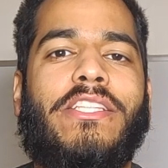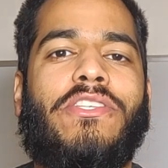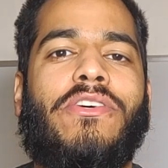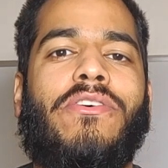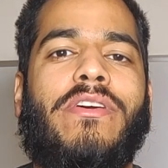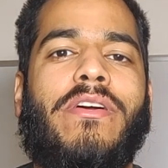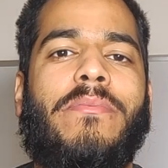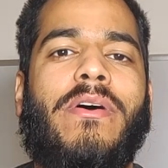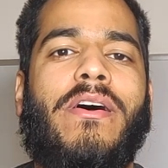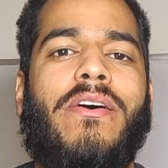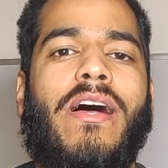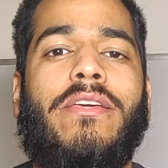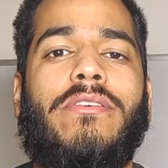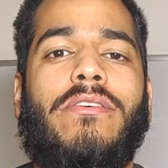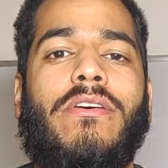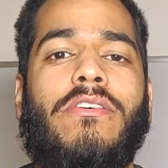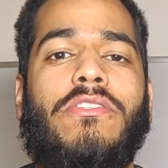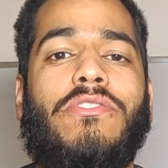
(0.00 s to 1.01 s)
talk about
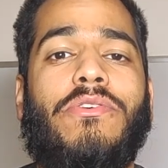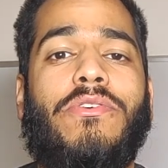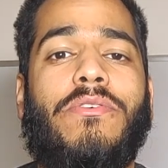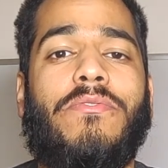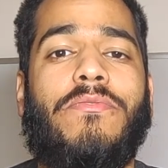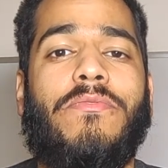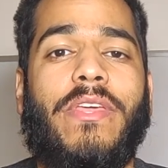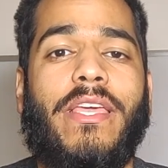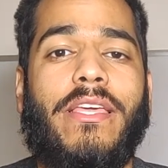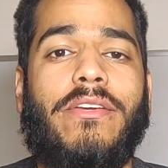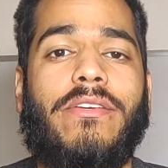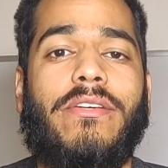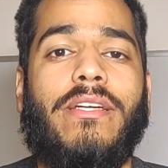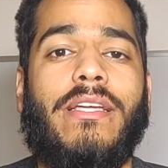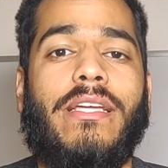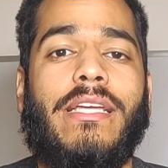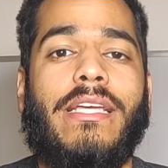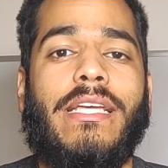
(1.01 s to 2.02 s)
how to
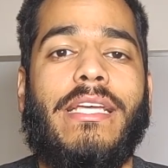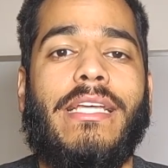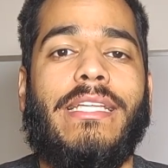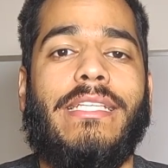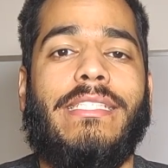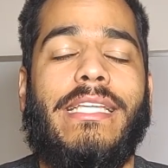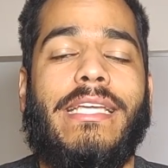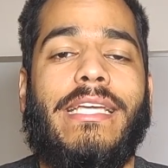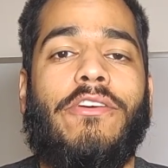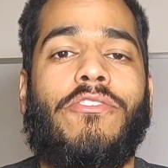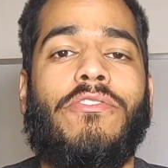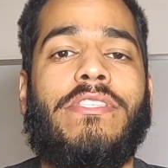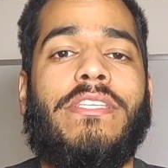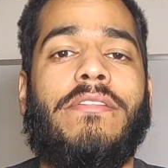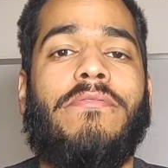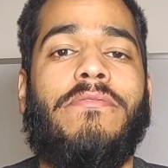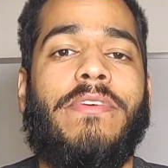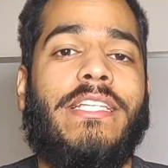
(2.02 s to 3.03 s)
configure the
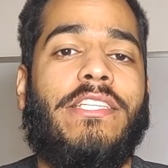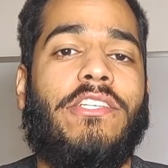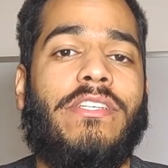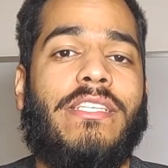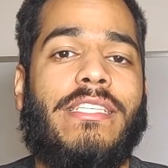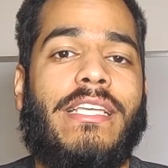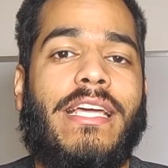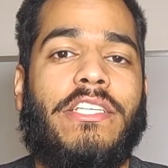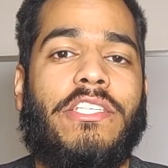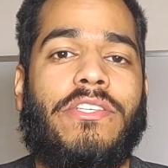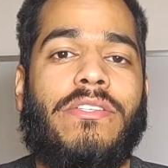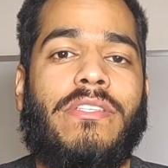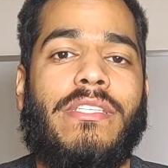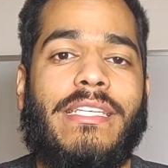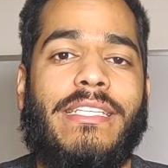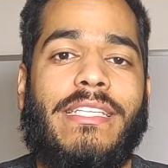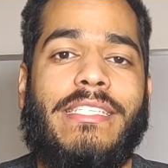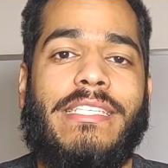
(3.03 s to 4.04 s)
content filtering
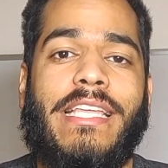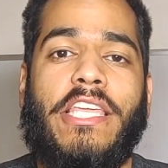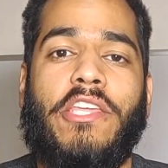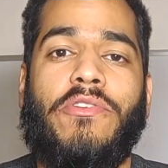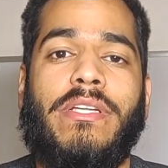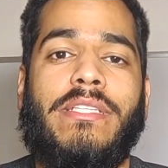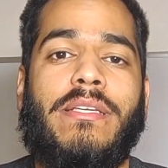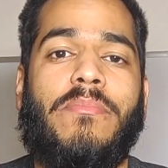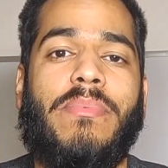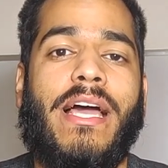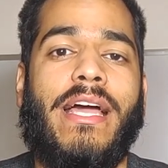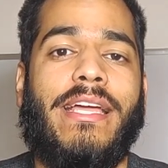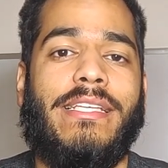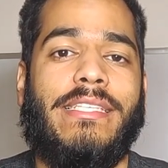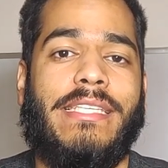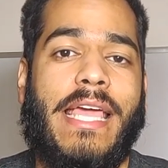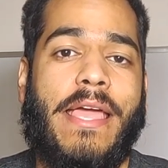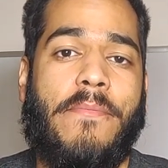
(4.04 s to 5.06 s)
sections in the Security
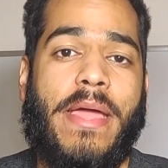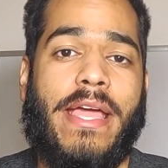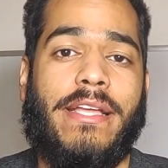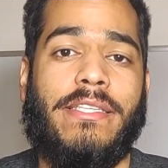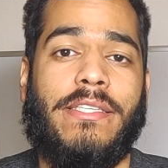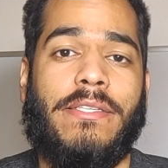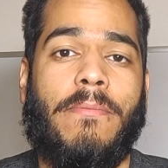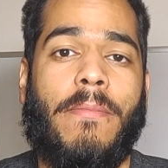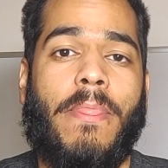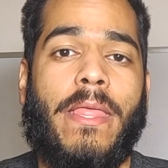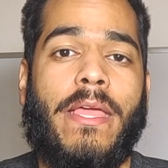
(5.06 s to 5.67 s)
Appliance M X.